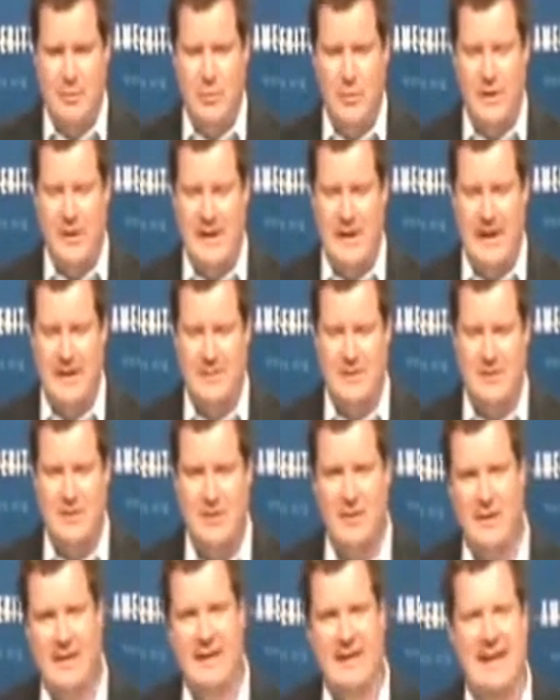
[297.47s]
But when you have
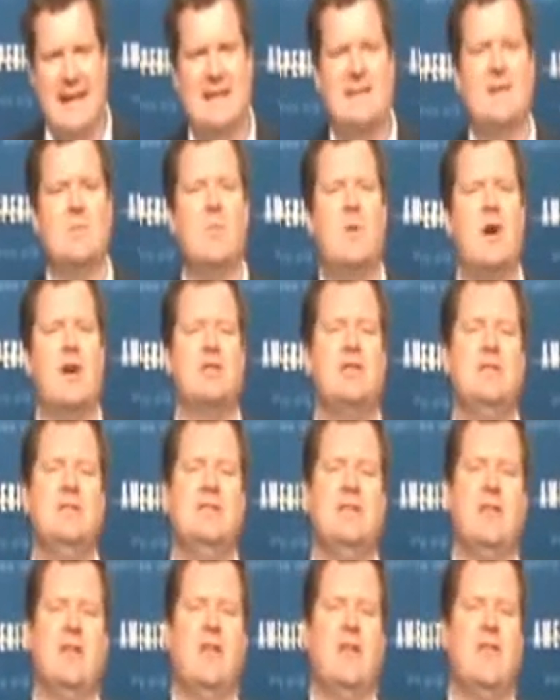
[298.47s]
the talking heads in
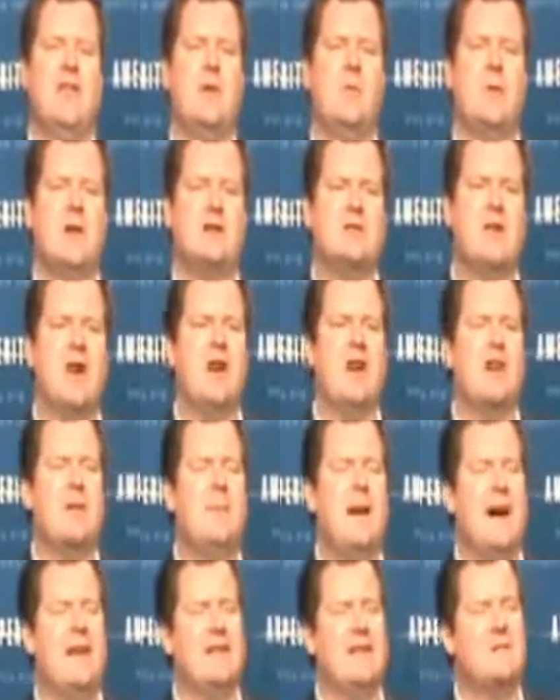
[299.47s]
Washington, all they want to
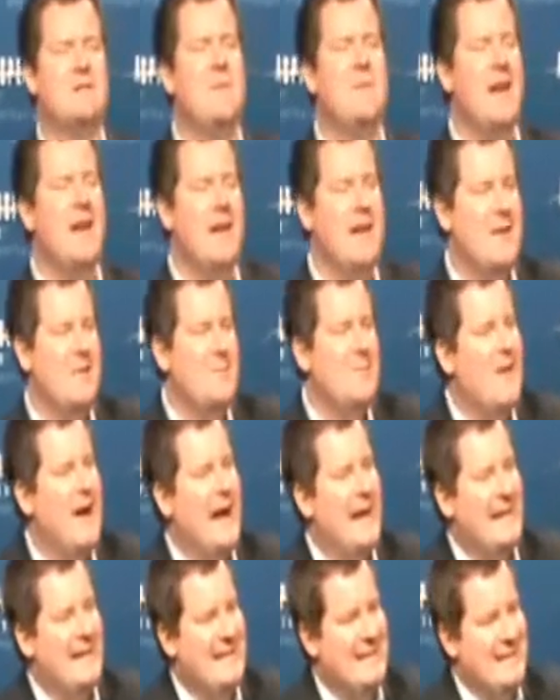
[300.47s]
talk about is
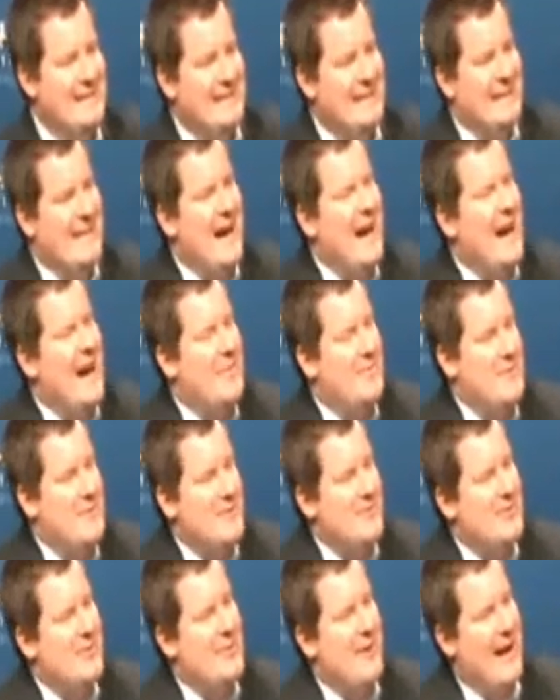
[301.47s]
finding
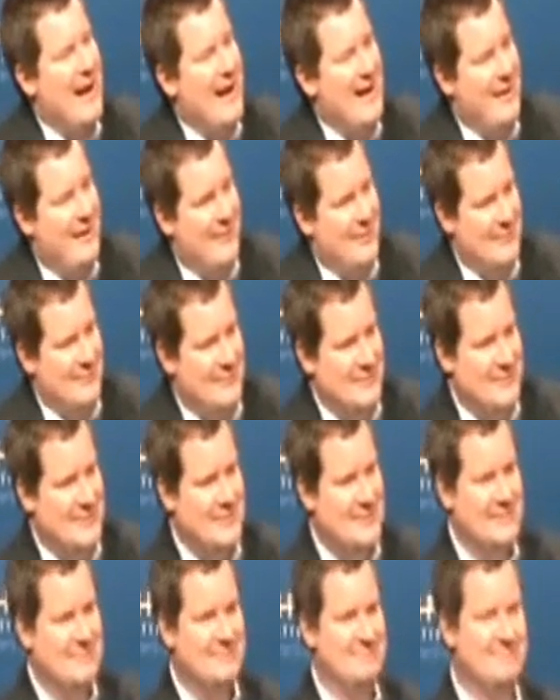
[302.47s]
common
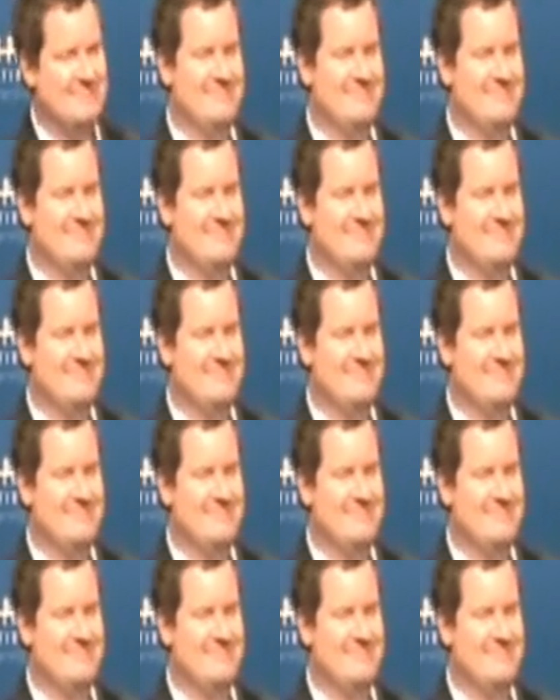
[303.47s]
ground.